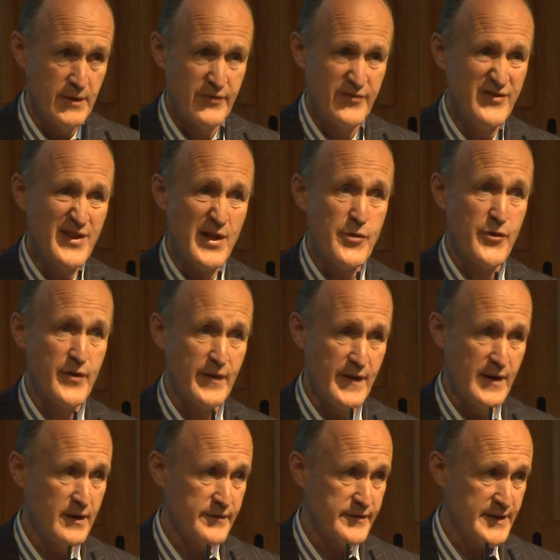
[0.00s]
There's nothing
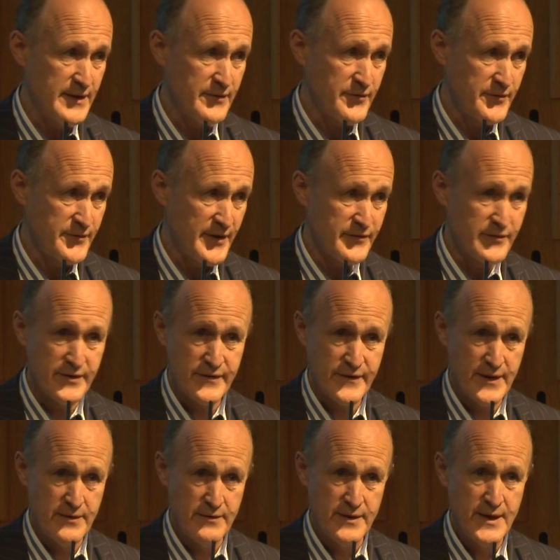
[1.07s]
the Arts Council does on its
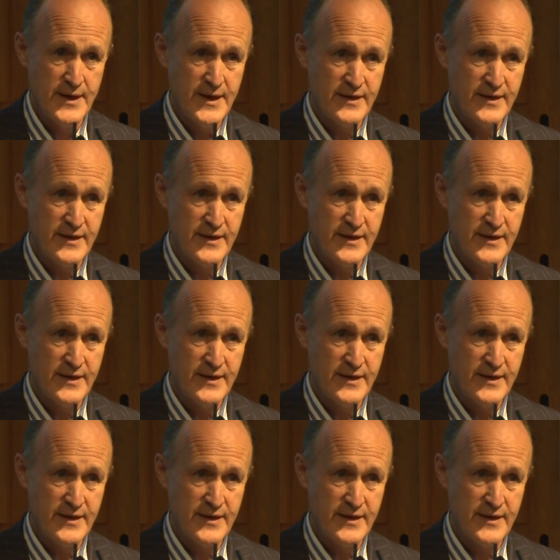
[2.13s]
own.